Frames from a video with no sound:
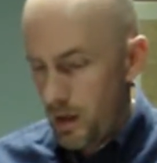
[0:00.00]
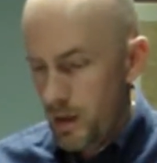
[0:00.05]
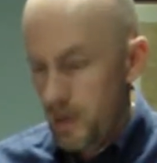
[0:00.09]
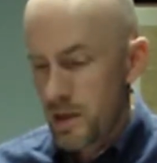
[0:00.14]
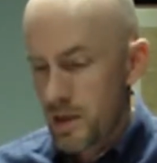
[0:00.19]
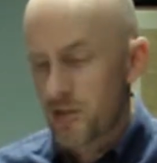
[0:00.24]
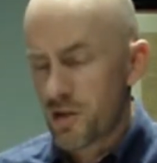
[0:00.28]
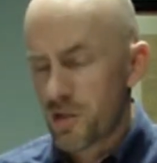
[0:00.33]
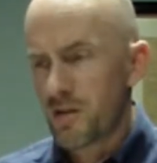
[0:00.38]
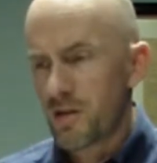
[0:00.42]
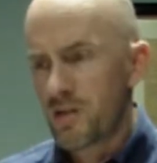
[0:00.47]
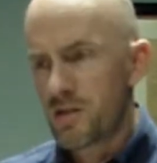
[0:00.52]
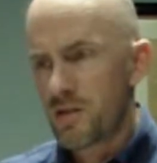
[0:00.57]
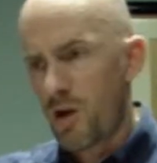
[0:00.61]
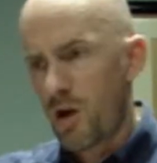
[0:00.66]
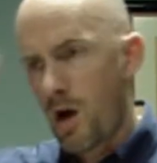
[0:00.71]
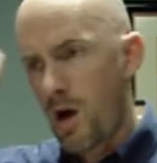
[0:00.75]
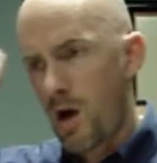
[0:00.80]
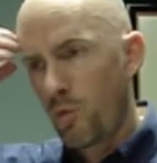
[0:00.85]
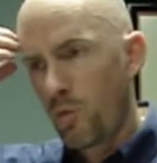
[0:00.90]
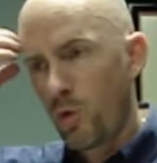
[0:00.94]
initially
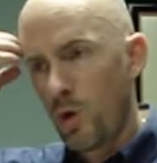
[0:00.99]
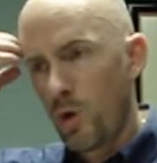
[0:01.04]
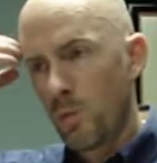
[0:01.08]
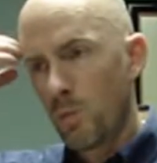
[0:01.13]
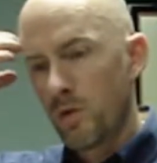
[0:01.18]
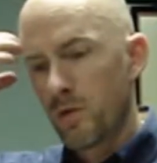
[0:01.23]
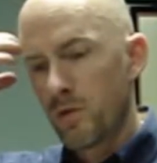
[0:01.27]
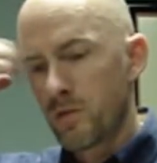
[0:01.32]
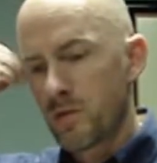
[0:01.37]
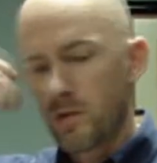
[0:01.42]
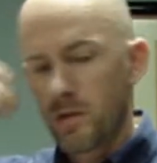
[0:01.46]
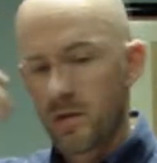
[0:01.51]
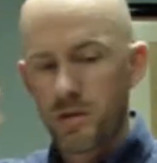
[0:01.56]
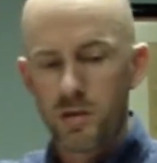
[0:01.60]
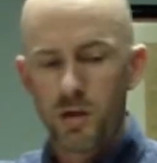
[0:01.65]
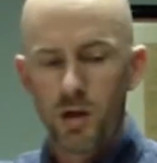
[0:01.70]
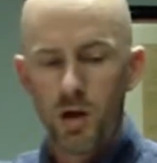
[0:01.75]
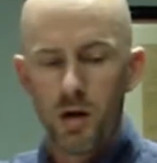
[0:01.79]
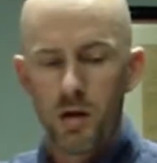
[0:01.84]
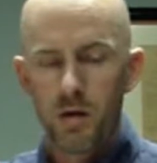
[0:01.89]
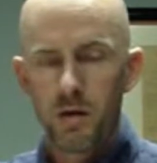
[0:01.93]
start rumors, a
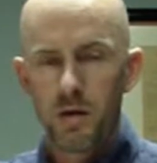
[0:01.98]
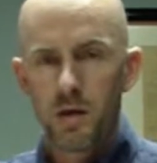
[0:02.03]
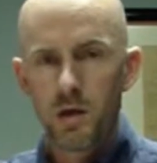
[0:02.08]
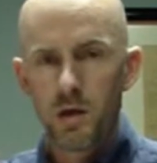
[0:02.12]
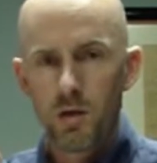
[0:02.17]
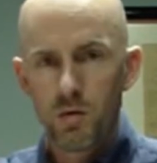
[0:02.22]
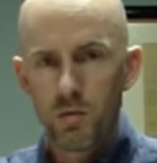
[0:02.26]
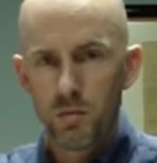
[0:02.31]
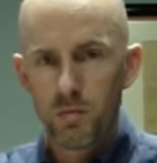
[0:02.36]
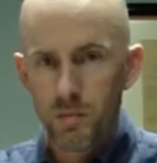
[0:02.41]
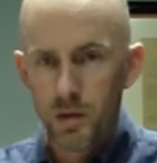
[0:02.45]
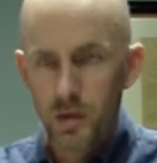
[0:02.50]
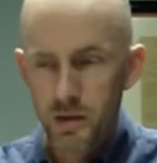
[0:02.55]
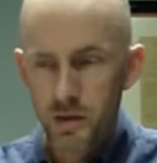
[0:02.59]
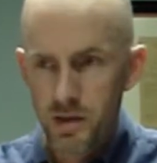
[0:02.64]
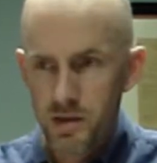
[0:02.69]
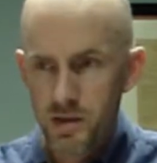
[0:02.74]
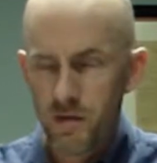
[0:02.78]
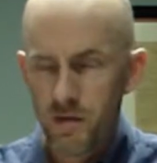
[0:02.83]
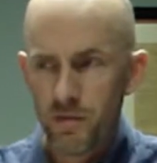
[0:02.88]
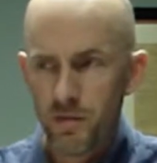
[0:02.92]

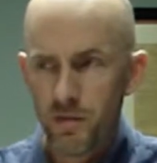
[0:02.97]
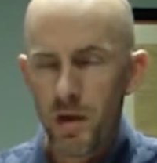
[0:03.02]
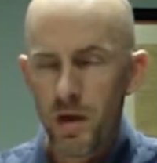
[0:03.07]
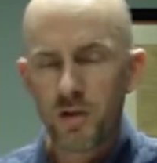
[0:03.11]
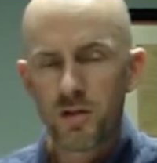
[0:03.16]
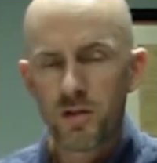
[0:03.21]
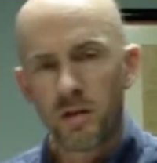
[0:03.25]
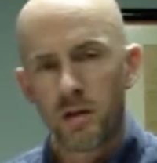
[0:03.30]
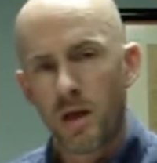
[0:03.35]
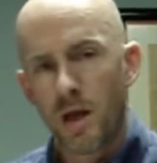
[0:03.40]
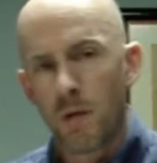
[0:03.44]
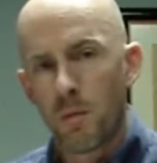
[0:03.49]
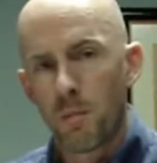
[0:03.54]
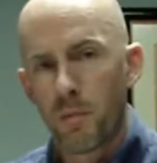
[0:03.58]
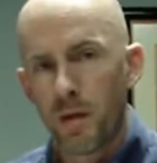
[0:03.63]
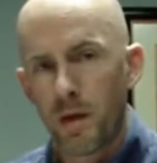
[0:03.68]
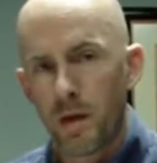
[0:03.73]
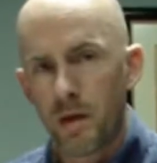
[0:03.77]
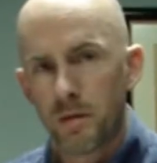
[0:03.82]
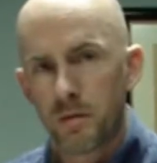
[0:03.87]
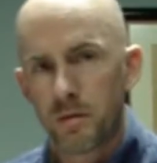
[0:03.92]
disinformation
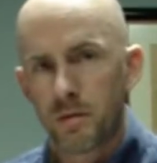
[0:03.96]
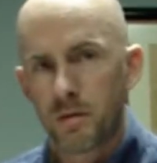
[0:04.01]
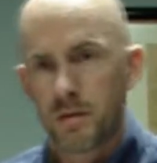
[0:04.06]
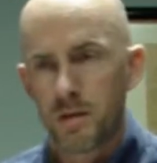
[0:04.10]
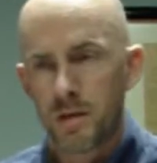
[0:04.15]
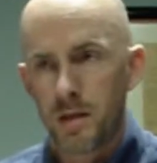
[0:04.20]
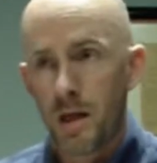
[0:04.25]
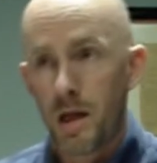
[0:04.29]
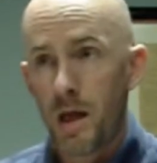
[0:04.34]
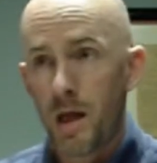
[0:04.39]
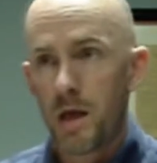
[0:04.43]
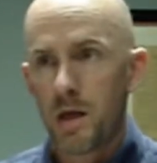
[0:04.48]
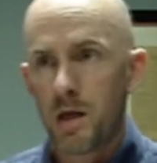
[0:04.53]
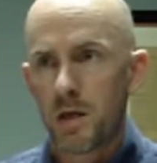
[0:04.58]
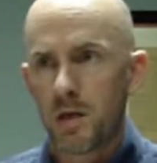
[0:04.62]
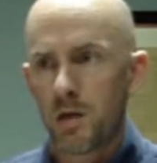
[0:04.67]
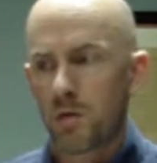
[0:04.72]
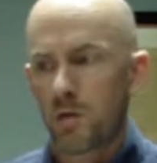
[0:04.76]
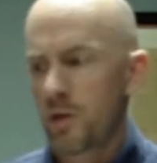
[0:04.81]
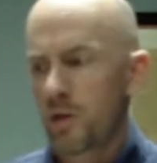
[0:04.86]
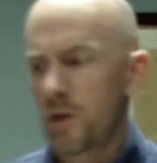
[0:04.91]
campaign so that,
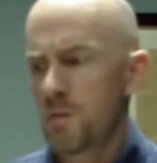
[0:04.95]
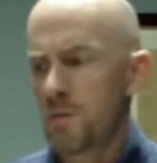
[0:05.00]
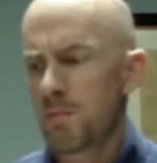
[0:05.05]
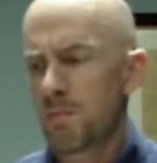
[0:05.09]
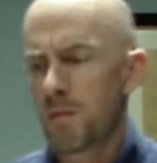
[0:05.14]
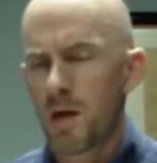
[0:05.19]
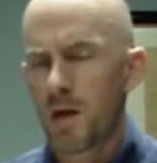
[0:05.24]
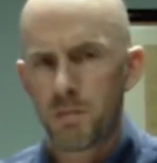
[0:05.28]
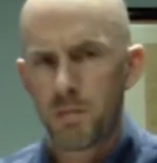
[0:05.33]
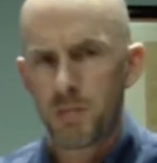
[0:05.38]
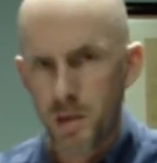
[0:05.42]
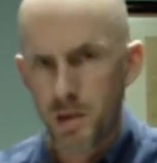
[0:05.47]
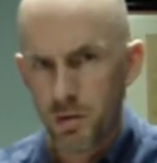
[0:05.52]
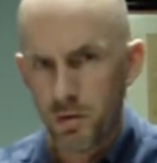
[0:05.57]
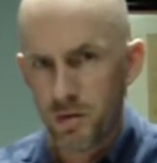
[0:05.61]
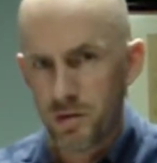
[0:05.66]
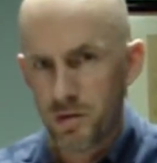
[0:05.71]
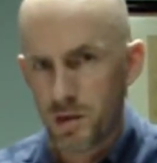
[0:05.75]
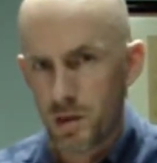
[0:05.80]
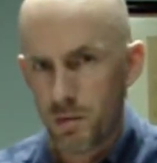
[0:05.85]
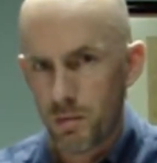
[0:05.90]
hey, Cuba might be
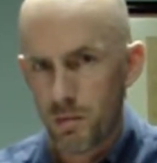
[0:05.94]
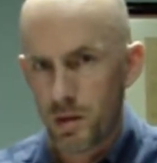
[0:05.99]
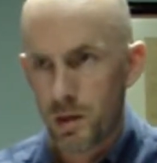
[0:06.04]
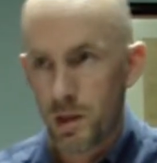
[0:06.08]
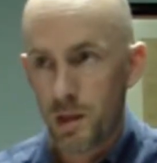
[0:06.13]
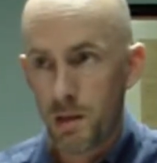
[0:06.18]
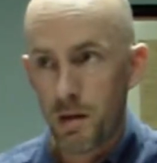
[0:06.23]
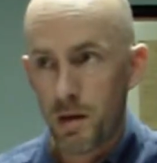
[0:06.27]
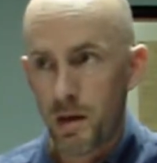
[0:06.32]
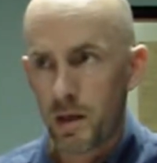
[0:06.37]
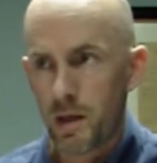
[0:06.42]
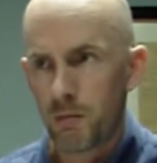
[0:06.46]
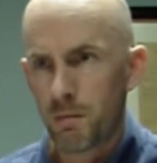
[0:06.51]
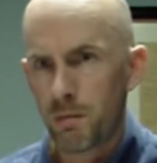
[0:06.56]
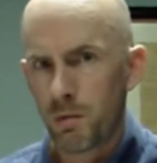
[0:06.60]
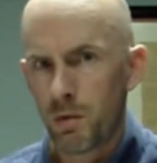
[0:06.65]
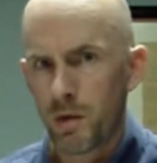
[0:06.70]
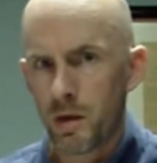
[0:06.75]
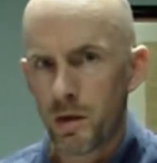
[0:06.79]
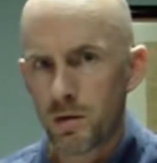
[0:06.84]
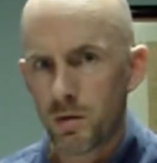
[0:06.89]
doing something, they might
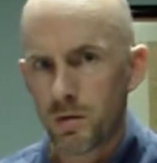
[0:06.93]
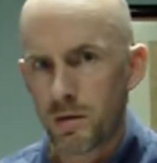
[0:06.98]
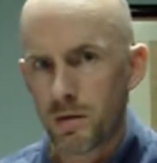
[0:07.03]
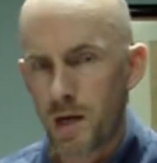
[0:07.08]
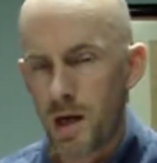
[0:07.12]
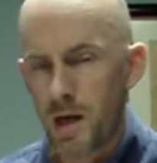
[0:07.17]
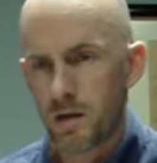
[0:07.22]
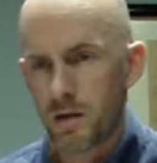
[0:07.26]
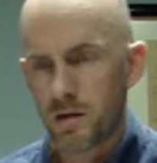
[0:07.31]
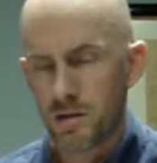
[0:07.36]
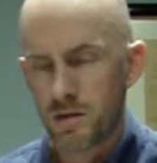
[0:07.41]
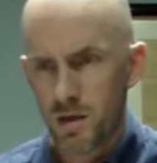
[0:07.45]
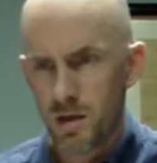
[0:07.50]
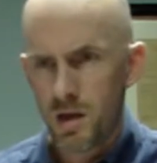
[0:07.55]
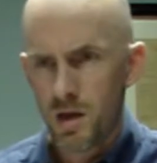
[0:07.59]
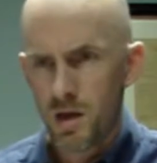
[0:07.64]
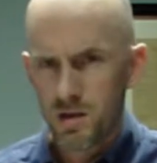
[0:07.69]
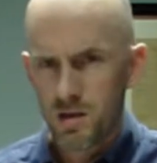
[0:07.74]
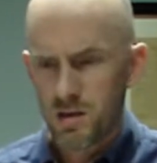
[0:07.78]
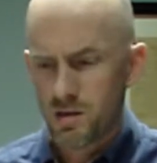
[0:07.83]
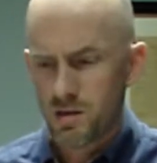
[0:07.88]
be ready to attack us,
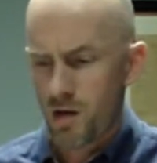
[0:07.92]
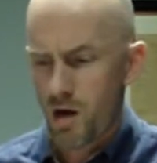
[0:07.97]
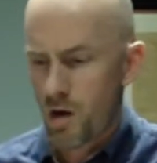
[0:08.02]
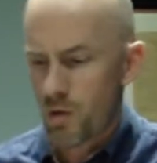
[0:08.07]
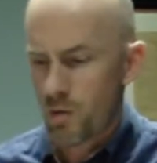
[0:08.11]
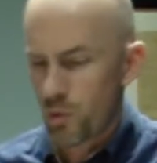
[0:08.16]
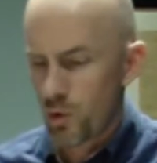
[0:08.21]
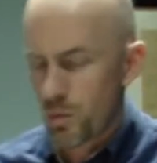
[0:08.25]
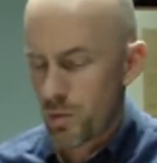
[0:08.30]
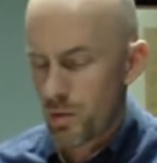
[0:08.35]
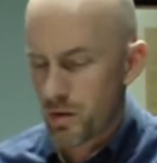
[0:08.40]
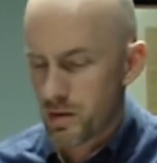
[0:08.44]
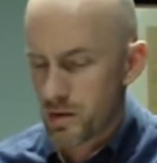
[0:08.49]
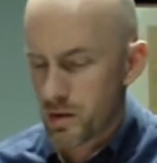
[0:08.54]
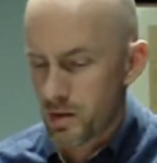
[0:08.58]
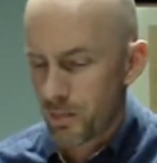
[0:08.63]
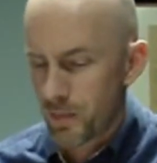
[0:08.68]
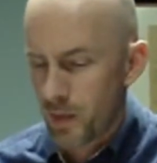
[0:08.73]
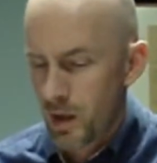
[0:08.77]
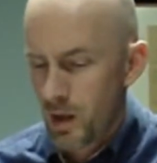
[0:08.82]
start rumors.